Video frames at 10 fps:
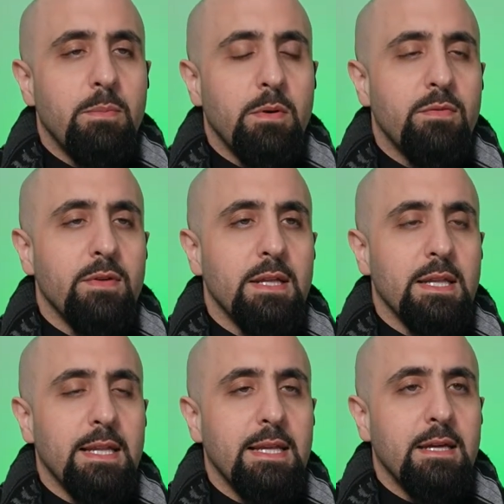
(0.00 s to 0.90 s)

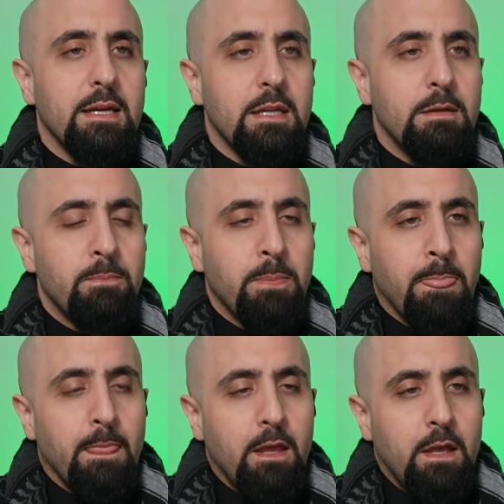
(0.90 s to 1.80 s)
perfectly legal
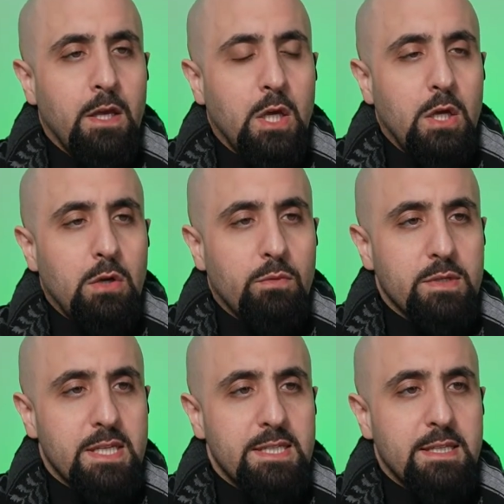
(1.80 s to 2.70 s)

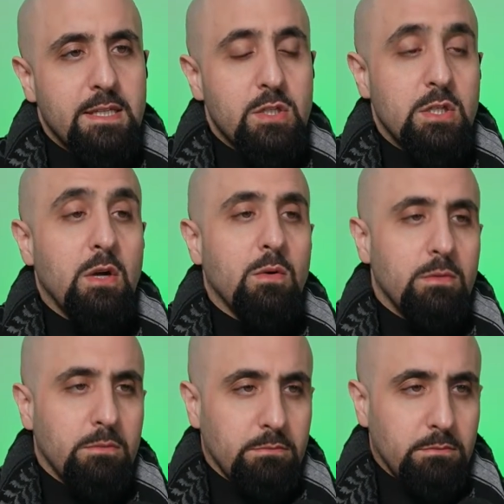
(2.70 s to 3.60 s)
resistance? No.